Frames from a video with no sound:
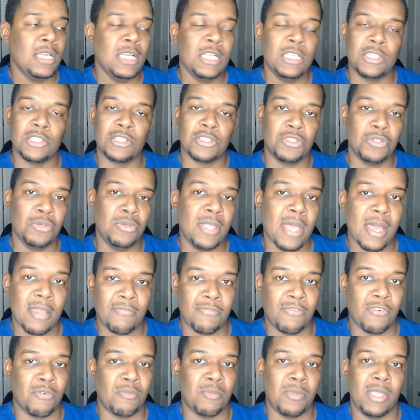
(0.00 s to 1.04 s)
just do that
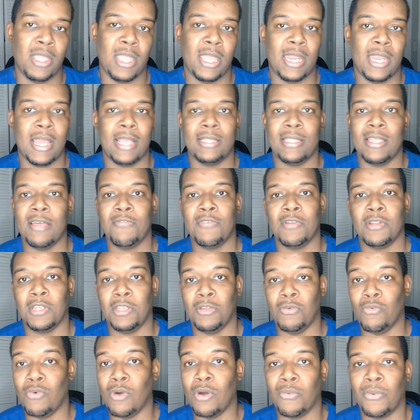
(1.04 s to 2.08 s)
for me and I definitely
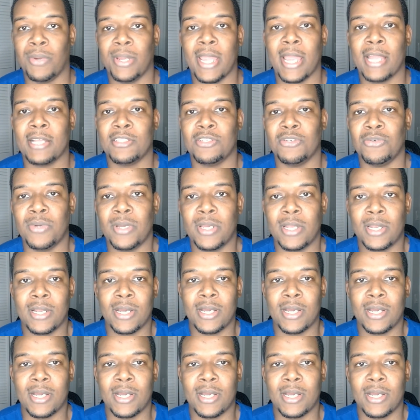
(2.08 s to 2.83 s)
will react to it.